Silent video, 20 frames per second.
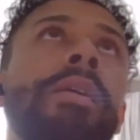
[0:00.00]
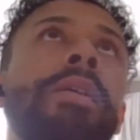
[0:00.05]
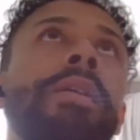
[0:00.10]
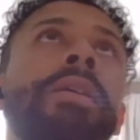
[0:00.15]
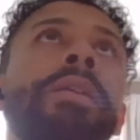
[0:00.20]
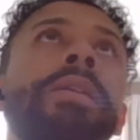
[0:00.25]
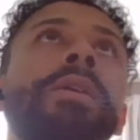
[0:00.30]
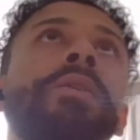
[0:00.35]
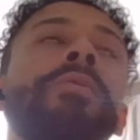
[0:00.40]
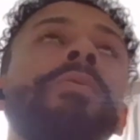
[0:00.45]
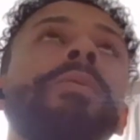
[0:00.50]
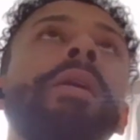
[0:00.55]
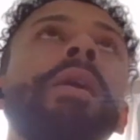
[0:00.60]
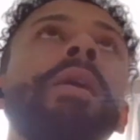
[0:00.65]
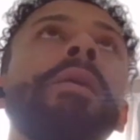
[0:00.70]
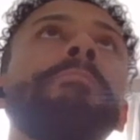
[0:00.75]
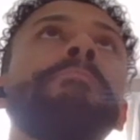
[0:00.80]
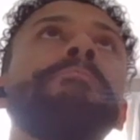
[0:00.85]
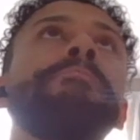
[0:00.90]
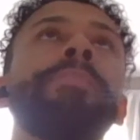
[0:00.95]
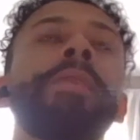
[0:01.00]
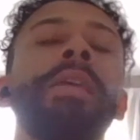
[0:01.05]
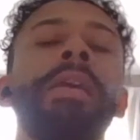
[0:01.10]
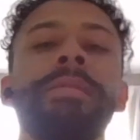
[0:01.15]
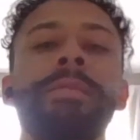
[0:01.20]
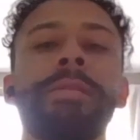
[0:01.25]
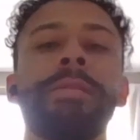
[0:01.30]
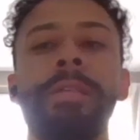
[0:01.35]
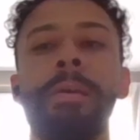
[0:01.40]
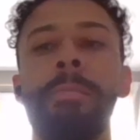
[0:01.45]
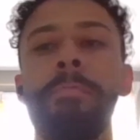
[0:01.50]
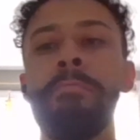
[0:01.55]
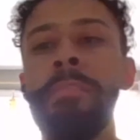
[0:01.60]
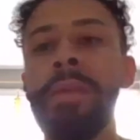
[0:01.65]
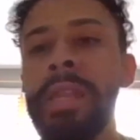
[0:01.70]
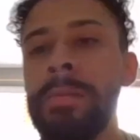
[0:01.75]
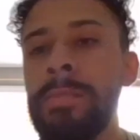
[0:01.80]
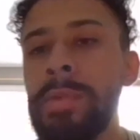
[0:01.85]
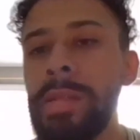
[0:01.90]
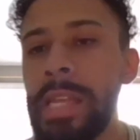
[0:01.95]
isn't some
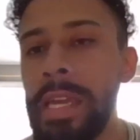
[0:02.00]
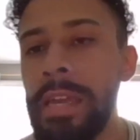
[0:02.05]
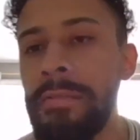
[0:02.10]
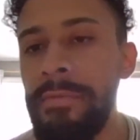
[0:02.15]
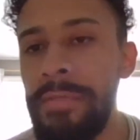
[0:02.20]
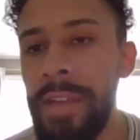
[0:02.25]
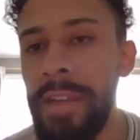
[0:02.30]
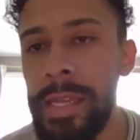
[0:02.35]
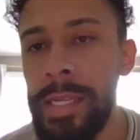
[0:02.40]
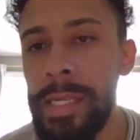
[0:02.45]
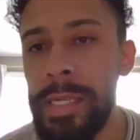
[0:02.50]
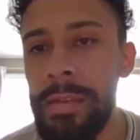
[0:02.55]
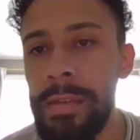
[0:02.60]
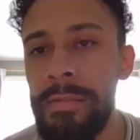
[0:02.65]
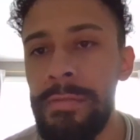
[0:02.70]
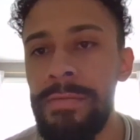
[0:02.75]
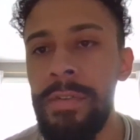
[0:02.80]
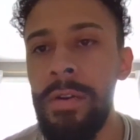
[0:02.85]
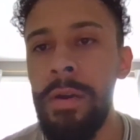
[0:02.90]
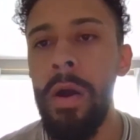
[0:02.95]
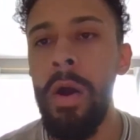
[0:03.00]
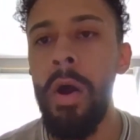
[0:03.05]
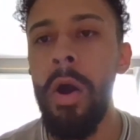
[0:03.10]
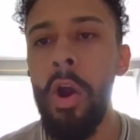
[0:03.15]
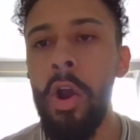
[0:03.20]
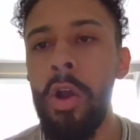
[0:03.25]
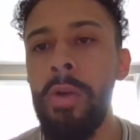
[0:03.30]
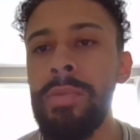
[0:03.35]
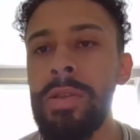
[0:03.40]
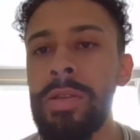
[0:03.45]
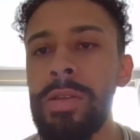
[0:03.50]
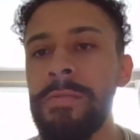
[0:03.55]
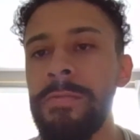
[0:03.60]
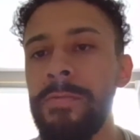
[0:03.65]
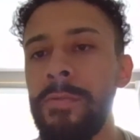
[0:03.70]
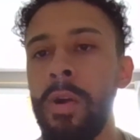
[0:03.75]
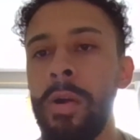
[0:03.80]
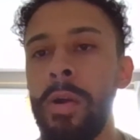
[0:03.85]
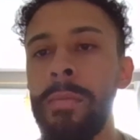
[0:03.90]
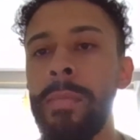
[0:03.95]
minimally invasive, harmless
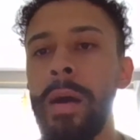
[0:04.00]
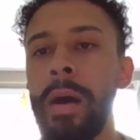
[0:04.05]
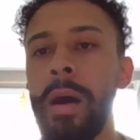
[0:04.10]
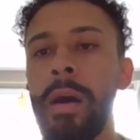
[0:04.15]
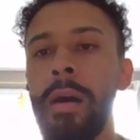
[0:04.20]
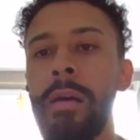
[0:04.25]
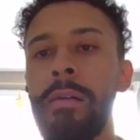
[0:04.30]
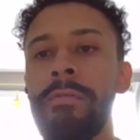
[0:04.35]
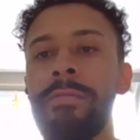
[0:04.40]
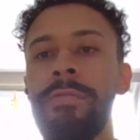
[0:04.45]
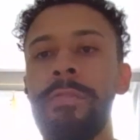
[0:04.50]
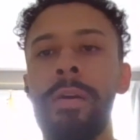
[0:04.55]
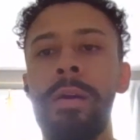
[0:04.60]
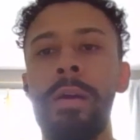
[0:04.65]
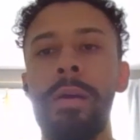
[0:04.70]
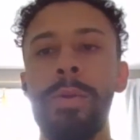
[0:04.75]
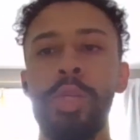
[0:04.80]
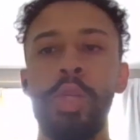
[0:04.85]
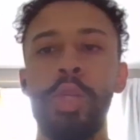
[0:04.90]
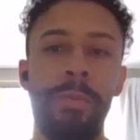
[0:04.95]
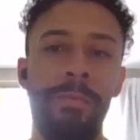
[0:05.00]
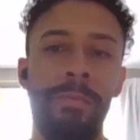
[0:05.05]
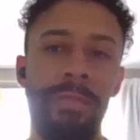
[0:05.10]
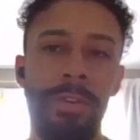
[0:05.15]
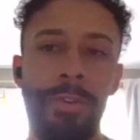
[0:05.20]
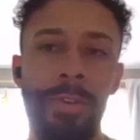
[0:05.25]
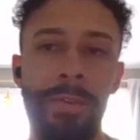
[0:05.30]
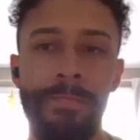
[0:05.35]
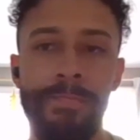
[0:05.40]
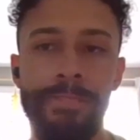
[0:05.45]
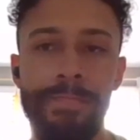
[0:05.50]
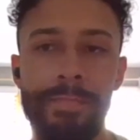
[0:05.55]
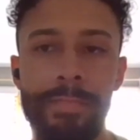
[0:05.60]
form of supervision.